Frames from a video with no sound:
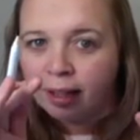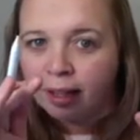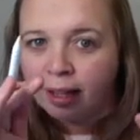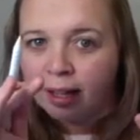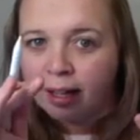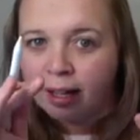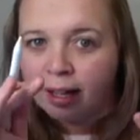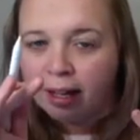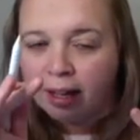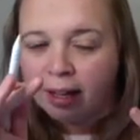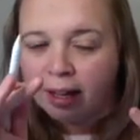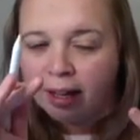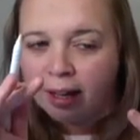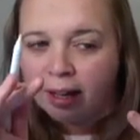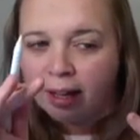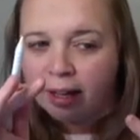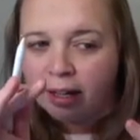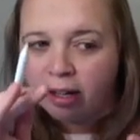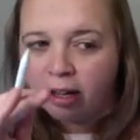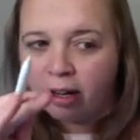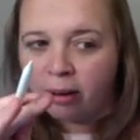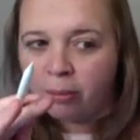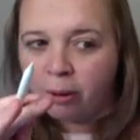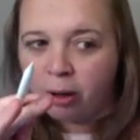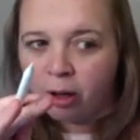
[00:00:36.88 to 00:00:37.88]
And
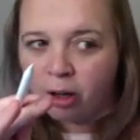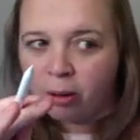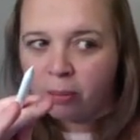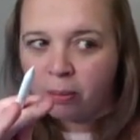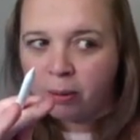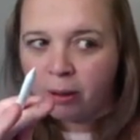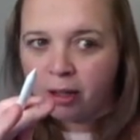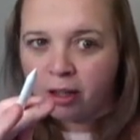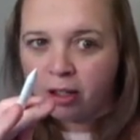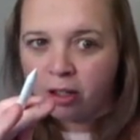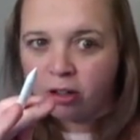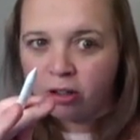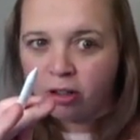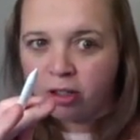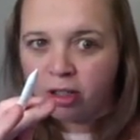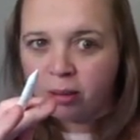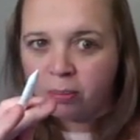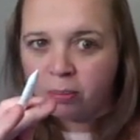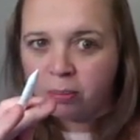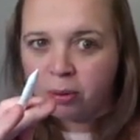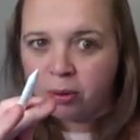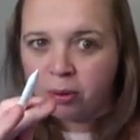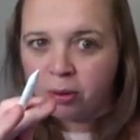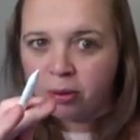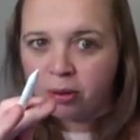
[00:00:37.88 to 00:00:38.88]
I'm hoping that you did
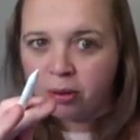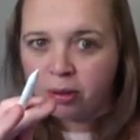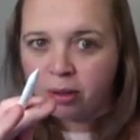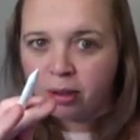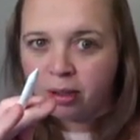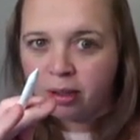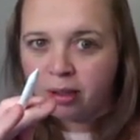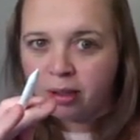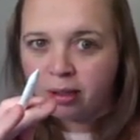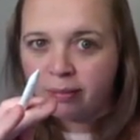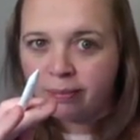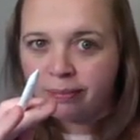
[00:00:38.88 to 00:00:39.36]
pause.